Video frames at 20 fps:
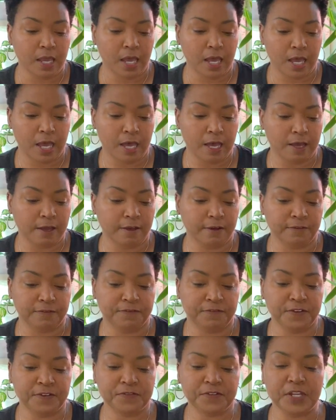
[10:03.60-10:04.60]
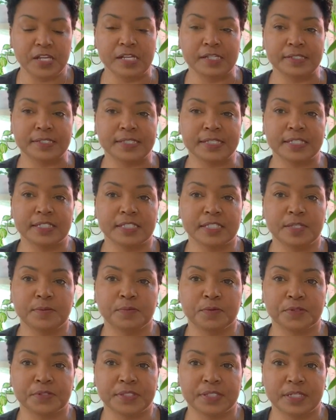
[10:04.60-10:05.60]
uh, 50 and
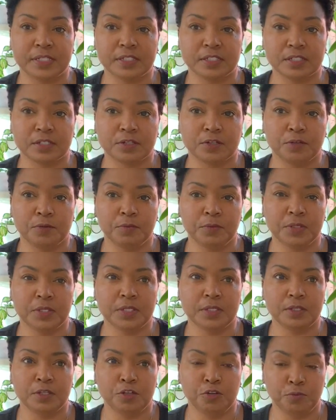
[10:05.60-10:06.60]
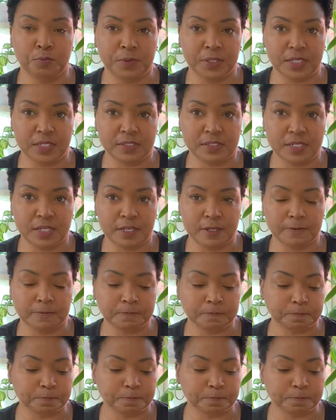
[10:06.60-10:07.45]
60% humidity.